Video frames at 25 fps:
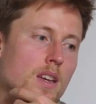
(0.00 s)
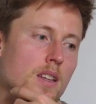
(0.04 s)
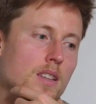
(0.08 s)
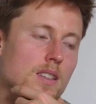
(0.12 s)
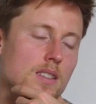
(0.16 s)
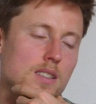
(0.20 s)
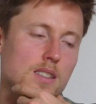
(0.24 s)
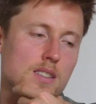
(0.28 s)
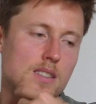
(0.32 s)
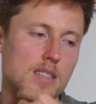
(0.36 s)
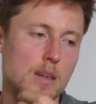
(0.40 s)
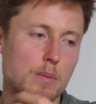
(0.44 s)

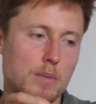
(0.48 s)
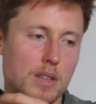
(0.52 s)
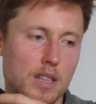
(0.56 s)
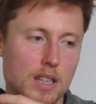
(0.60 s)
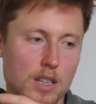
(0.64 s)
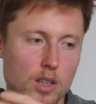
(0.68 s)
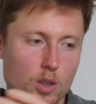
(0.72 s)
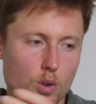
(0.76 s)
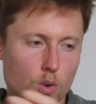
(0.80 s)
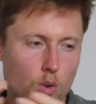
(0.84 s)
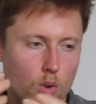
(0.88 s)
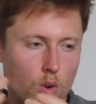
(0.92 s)
this is something
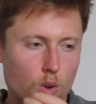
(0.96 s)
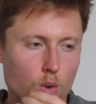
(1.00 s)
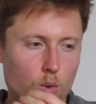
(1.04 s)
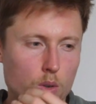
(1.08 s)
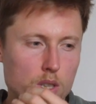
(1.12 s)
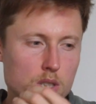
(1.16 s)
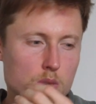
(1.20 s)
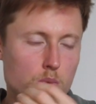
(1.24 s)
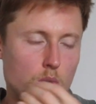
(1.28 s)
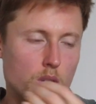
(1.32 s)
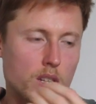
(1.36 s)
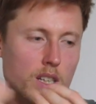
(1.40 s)
that you
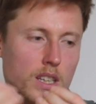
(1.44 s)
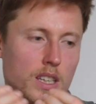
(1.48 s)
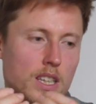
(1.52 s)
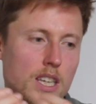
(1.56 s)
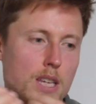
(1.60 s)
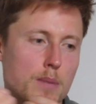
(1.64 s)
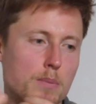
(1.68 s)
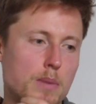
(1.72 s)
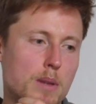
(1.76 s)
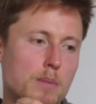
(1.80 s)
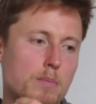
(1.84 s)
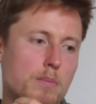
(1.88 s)
always want to
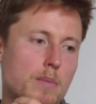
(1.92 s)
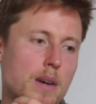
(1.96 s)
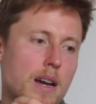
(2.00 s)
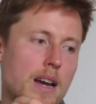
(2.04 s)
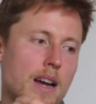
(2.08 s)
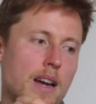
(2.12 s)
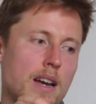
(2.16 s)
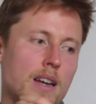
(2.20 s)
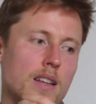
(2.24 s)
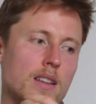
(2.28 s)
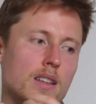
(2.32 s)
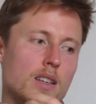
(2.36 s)
keep in
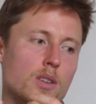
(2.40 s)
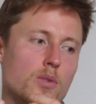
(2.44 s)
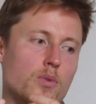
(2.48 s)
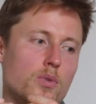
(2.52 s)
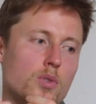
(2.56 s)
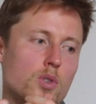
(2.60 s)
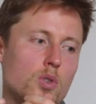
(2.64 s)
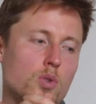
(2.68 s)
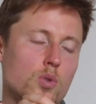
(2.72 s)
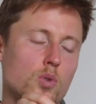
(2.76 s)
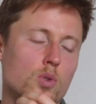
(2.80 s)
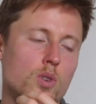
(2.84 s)
mind. If
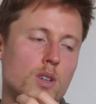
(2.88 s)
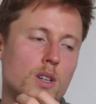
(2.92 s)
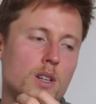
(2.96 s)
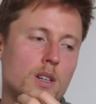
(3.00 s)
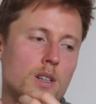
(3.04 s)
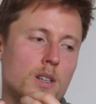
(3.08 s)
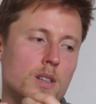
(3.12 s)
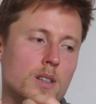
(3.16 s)
you